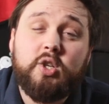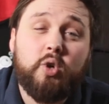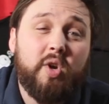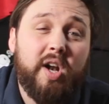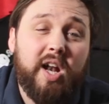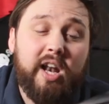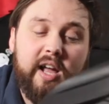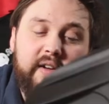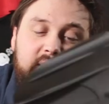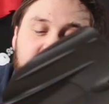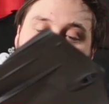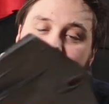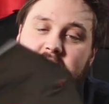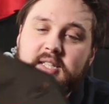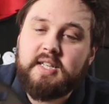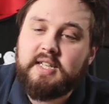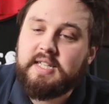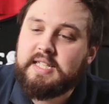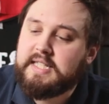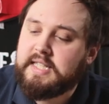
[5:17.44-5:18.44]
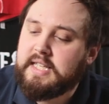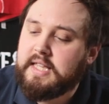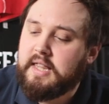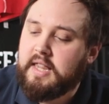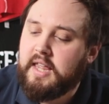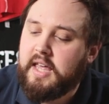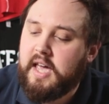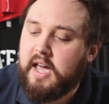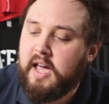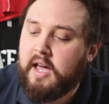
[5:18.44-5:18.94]
So clever designs in
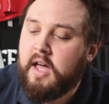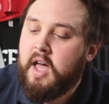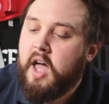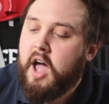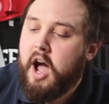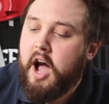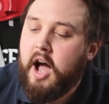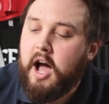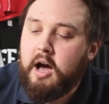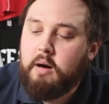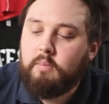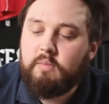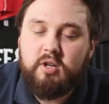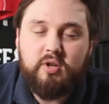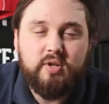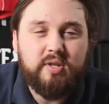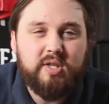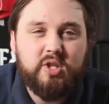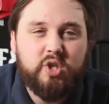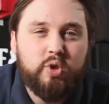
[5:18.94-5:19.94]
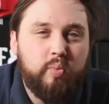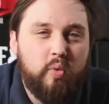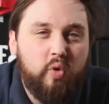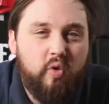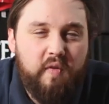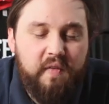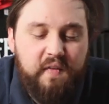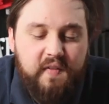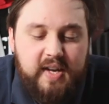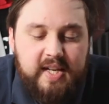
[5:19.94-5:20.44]
there, lots of
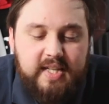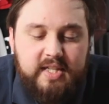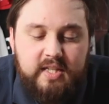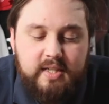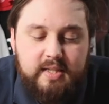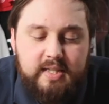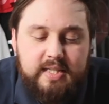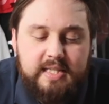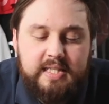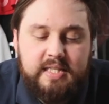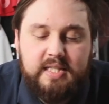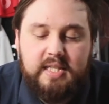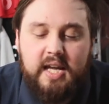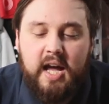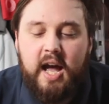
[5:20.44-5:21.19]
small features,